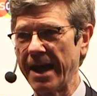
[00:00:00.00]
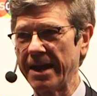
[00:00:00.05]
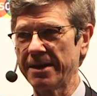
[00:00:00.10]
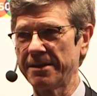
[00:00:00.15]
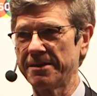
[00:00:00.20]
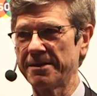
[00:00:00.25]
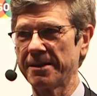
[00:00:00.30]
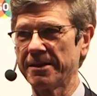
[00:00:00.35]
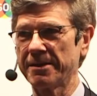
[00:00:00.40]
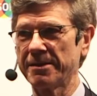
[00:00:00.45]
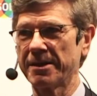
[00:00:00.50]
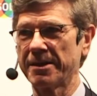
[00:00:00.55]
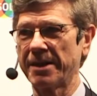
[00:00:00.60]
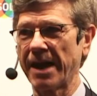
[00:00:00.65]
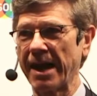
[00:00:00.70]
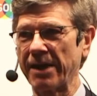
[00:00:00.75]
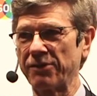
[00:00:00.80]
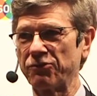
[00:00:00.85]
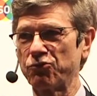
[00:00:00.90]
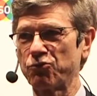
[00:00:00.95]
Anything
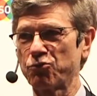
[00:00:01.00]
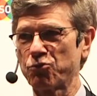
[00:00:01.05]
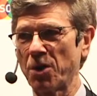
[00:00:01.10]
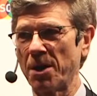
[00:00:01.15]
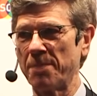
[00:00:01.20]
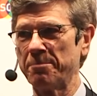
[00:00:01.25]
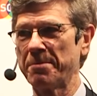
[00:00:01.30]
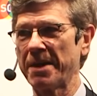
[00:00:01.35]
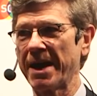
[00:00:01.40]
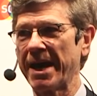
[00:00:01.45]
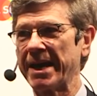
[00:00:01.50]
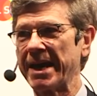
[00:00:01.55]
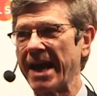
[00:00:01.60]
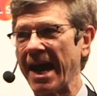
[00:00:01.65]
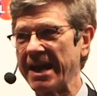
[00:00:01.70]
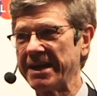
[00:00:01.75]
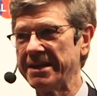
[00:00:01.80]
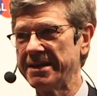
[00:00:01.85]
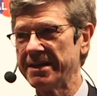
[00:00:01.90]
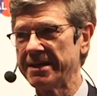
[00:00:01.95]
that has Trump
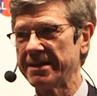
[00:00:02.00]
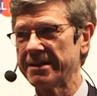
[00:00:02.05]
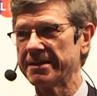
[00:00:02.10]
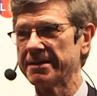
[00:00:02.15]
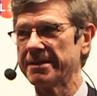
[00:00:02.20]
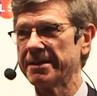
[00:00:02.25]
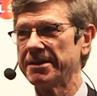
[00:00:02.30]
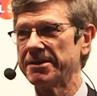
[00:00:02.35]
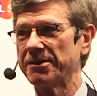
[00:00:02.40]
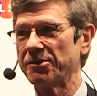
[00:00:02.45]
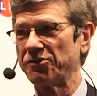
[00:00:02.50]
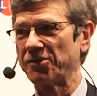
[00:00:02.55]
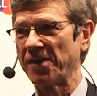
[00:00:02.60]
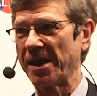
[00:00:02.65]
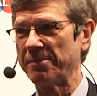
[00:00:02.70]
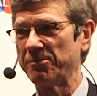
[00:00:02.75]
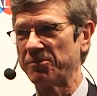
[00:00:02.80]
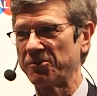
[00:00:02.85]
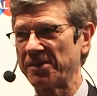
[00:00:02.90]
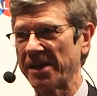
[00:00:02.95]
and idea in the
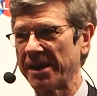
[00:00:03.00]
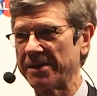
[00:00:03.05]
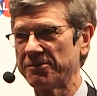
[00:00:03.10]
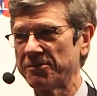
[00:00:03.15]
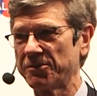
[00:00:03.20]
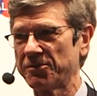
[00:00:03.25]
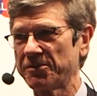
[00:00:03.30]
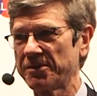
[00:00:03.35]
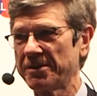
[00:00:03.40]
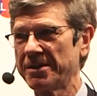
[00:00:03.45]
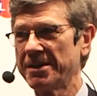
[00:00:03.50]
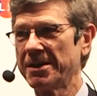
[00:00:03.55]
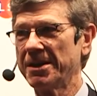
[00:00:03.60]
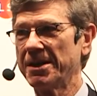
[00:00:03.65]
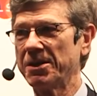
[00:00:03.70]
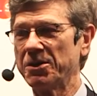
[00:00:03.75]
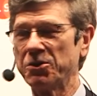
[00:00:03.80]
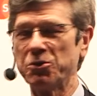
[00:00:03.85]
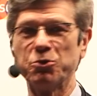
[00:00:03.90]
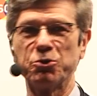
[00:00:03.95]
same sentence,
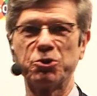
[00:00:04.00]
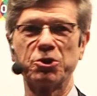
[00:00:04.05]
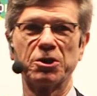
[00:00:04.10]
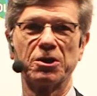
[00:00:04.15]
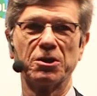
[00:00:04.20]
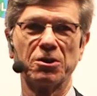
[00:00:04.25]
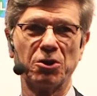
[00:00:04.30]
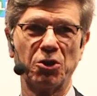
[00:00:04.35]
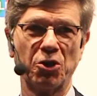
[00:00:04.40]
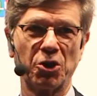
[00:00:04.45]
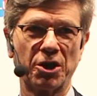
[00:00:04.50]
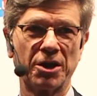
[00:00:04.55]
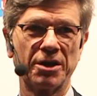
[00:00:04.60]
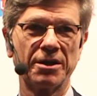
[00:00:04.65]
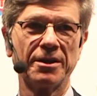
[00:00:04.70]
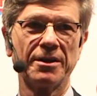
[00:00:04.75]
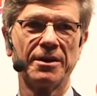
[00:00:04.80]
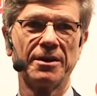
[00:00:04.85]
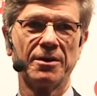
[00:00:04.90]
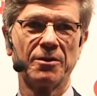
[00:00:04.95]
you should
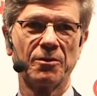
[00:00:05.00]
look.